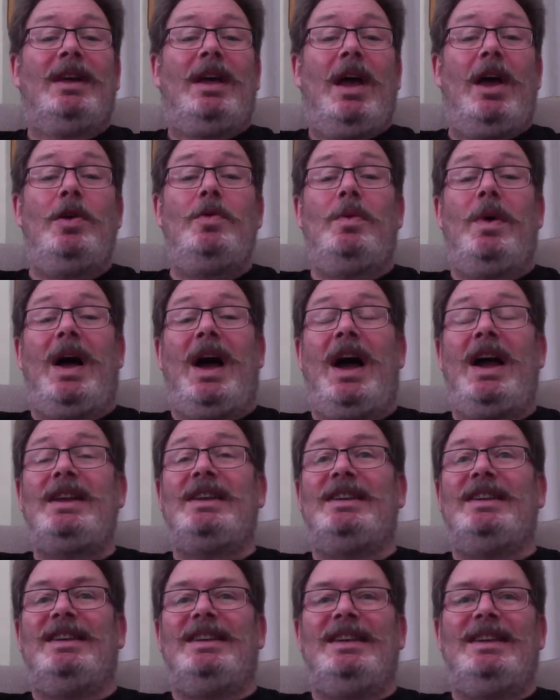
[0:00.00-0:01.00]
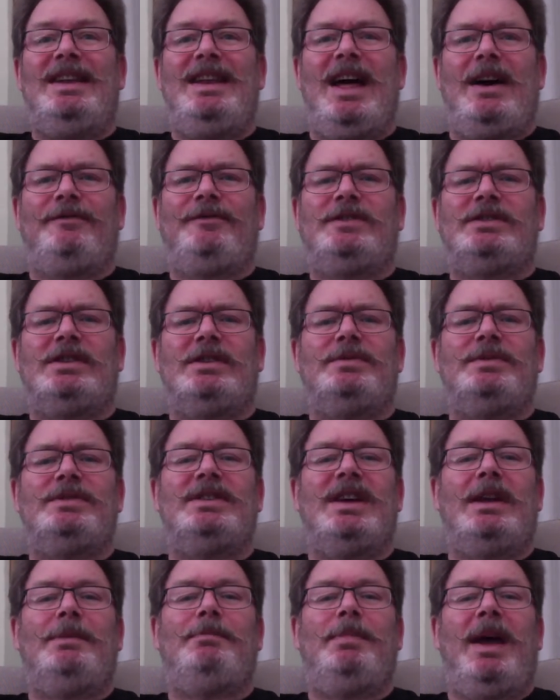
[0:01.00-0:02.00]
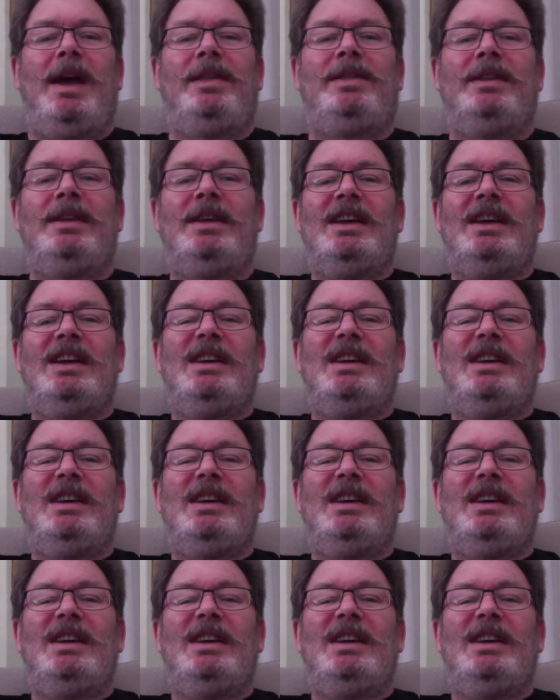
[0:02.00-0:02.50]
"Oh, I'd love to," said Beth,